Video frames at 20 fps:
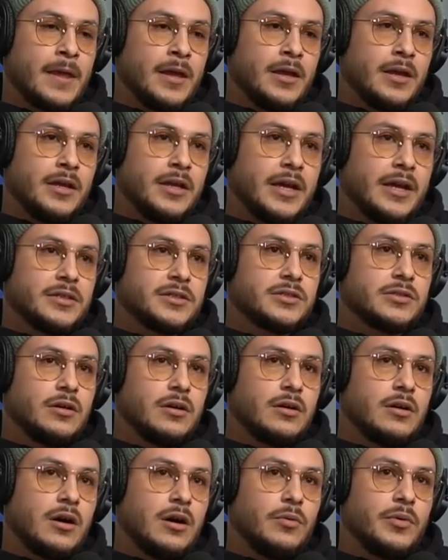He had a
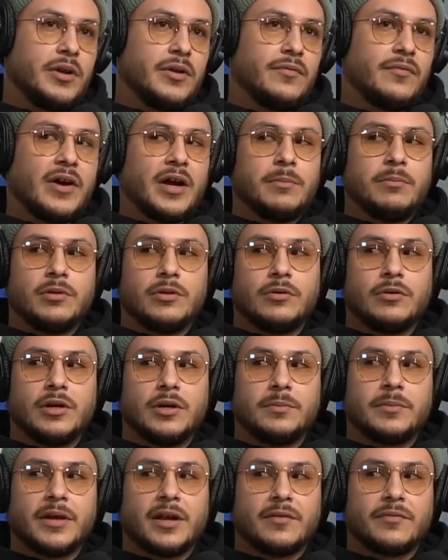song called What If I Blow
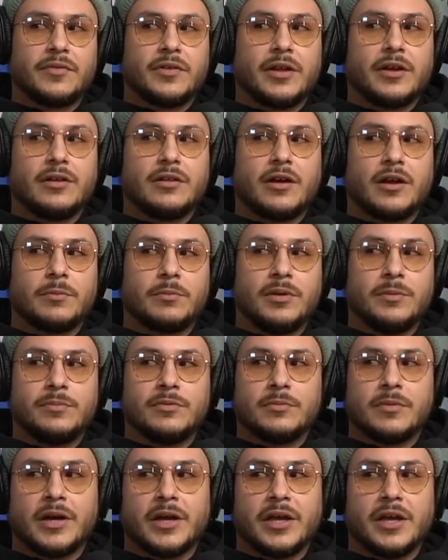Up that I feel like a lot of people
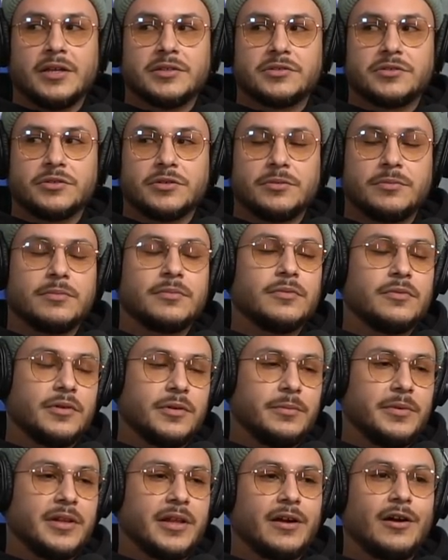in my age group would
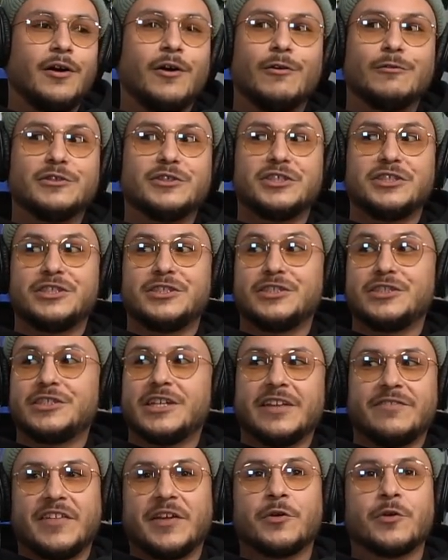be like, oh,
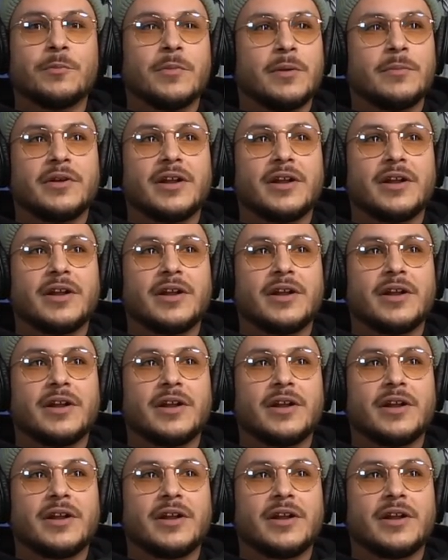if they remember